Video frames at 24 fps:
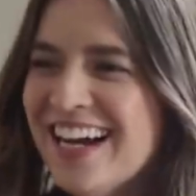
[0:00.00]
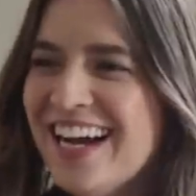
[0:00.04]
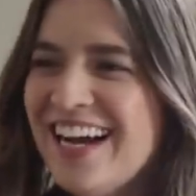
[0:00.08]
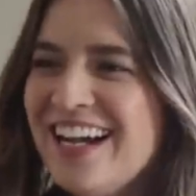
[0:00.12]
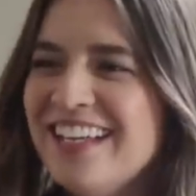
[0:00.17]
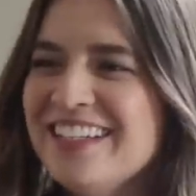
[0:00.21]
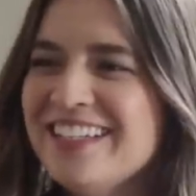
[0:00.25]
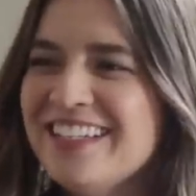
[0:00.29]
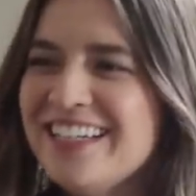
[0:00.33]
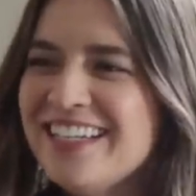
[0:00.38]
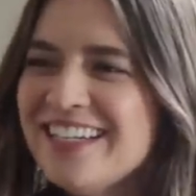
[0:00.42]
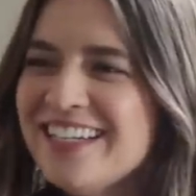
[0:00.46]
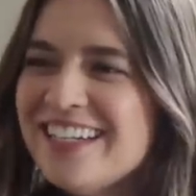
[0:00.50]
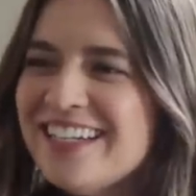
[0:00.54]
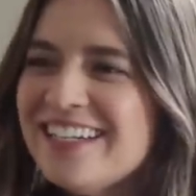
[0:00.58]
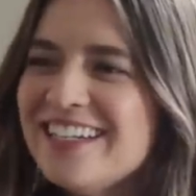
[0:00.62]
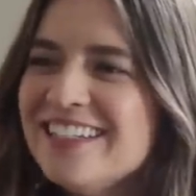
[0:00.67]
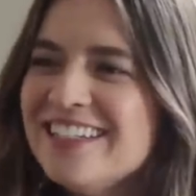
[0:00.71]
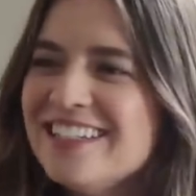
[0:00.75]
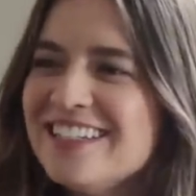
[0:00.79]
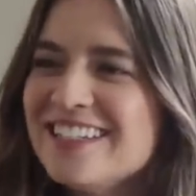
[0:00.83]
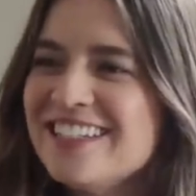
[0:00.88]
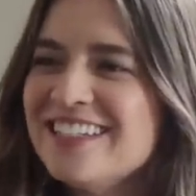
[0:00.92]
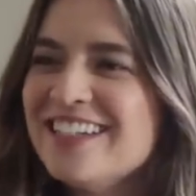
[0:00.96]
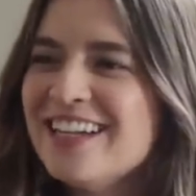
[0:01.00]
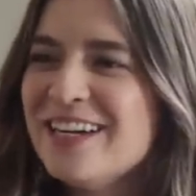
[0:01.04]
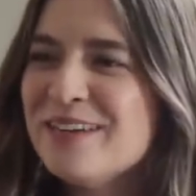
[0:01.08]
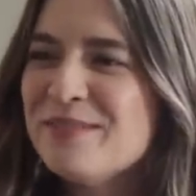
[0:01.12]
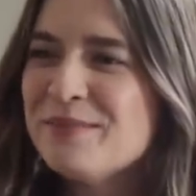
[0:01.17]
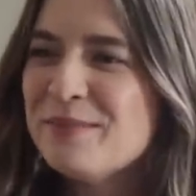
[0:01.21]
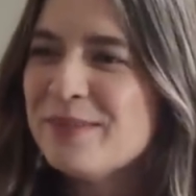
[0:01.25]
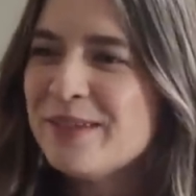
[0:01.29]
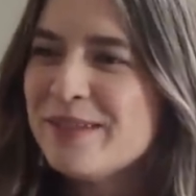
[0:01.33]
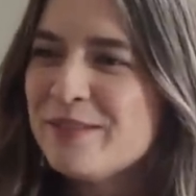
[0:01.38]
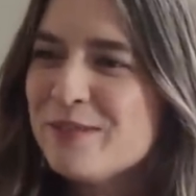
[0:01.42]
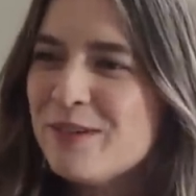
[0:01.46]
I'll need it to yeah.
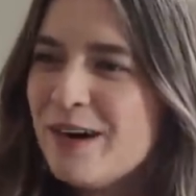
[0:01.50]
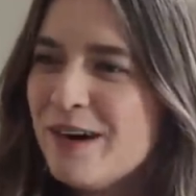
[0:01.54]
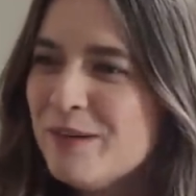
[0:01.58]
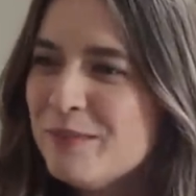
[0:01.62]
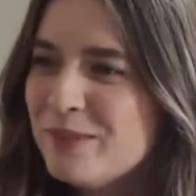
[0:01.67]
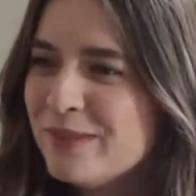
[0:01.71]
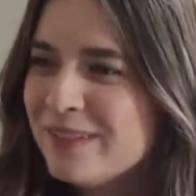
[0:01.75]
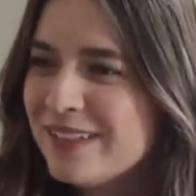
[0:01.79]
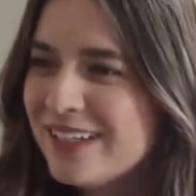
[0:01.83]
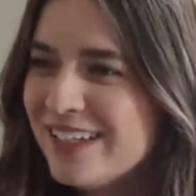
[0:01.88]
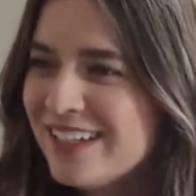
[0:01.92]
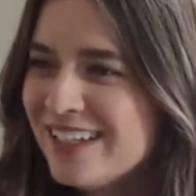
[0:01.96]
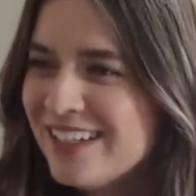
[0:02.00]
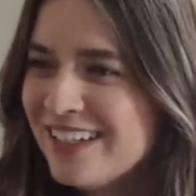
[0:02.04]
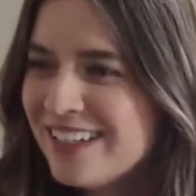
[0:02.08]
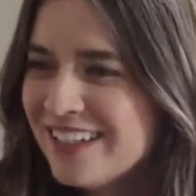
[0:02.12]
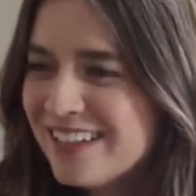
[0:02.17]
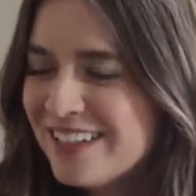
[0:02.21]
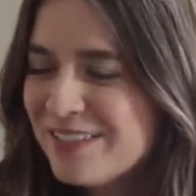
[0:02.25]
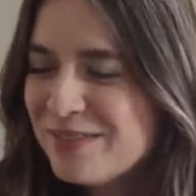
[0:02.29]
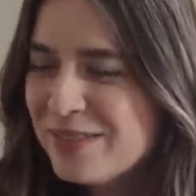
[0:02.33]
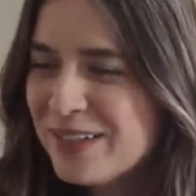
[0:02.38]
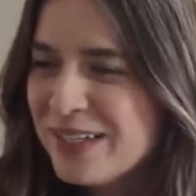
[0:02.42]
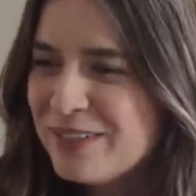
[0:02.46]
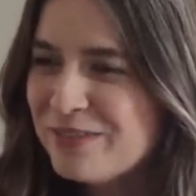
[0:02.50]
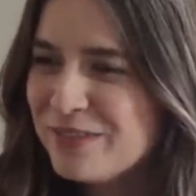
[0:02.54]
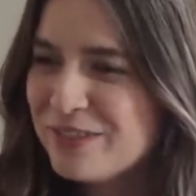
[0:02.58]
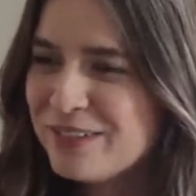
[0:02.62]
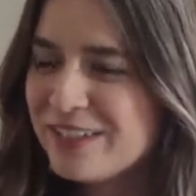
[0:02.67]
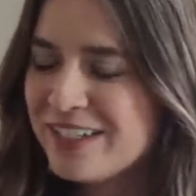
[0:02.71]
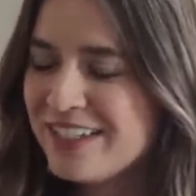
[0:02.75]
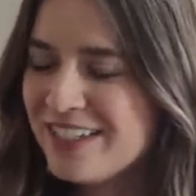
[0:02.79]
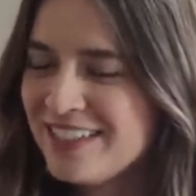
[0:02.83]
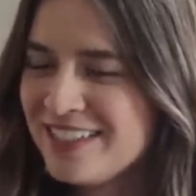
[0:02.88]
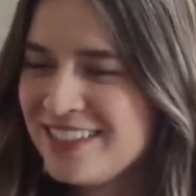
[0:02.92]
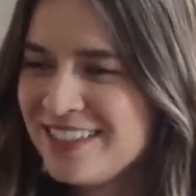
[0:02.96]
not be wobbly yeah. in my
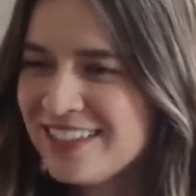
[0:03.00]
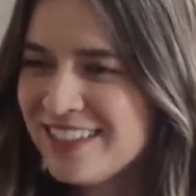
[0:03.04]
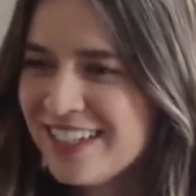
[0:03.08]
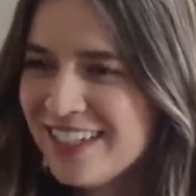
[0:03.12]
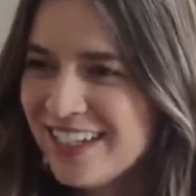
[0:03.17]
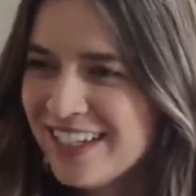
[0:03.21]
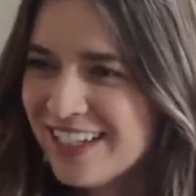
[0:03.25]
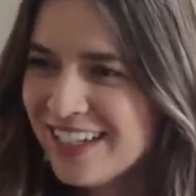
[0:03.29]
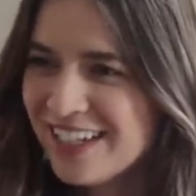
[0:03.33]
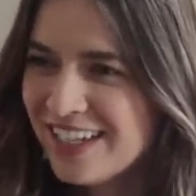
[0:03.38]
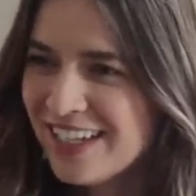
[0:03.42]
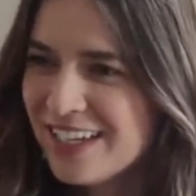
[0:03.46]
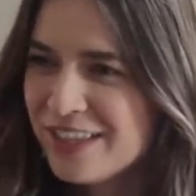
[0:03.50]
voice. Yeah.